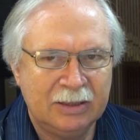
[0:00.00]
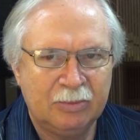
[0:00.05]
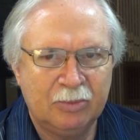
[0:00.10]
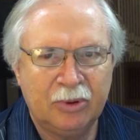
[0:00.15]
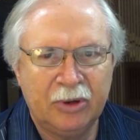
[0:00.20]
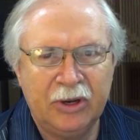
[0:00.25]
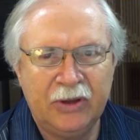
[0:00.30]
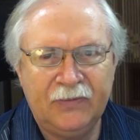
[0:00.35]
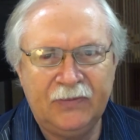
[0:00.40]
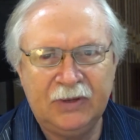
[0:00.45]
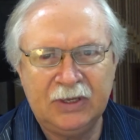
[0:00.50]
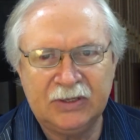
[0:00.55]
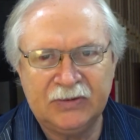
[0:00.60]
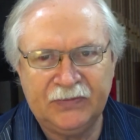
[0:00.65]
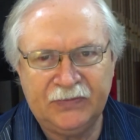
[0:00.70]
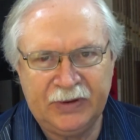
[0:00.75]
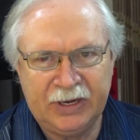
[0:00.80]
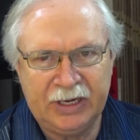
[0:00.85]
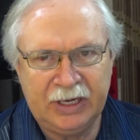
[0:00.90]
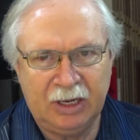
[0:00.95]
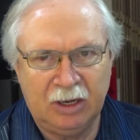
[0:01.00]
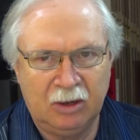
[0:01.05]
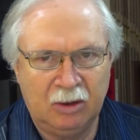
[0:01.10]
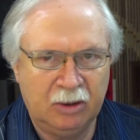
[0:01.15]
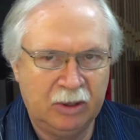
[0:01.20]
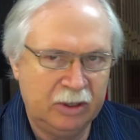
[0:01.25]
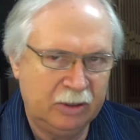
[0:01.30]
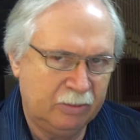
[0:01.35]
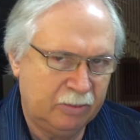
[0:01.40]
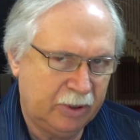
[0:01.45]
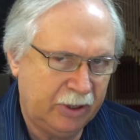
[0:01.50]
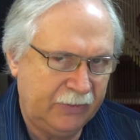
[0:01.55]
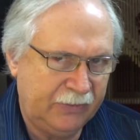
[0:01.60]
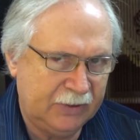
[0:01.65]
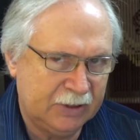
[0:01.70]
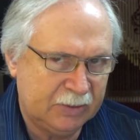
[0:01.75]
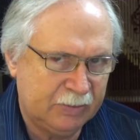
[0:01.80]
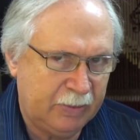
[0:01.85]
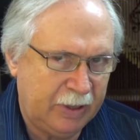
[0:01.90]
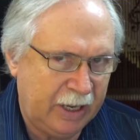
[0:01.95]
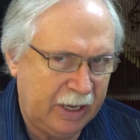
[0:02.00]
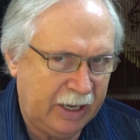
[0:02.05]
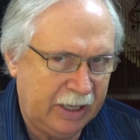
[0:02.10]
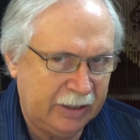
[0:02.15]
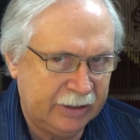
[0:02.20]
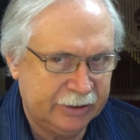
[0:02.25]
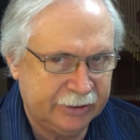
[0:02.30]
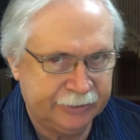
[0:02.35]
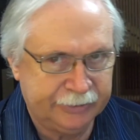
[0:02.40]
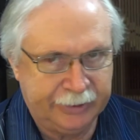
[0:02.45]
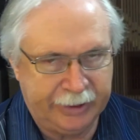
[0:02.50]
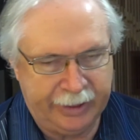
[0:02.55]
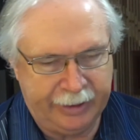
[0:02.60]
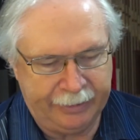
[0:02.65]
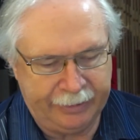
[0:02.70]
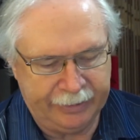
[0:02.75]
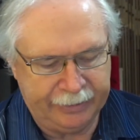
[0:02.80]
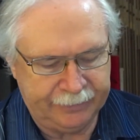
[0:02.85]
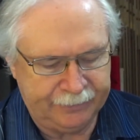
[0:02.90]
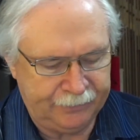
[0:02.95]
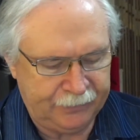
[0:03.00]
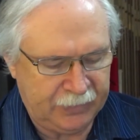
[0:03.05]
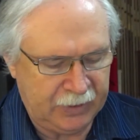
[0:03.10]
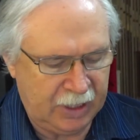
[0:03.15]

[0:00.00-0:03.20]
in the previous video, or the previous page, whatever,